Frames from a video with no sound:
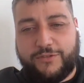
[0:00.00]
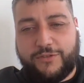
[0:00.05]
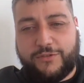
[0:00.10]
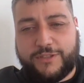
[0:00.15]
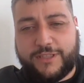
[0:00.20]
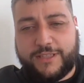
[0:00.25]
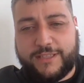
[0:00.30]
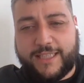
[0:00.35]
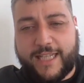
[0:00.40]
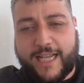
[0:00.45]

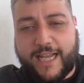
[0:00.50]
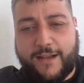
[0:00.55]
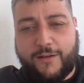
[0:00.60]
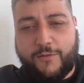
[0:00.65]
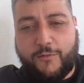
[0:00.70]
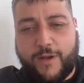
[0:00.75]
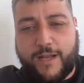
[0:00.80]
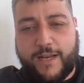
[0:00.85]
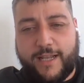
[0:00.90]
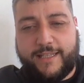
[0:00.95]
notice
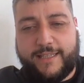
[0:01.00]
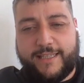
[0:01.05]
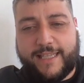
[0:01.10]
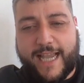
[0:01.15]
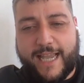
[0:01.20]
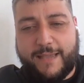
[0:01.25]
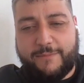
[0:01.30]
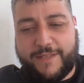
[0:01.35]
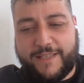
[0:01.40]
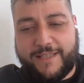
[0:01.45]
how when I
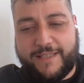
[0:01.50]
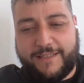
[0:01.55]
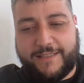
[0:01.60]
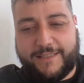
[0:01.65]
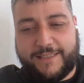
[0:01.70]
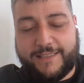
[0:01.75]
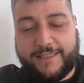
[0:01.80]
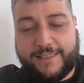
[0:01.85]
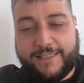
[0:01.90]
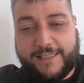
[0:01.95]
type
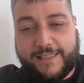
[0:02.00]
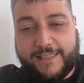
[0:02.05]
here,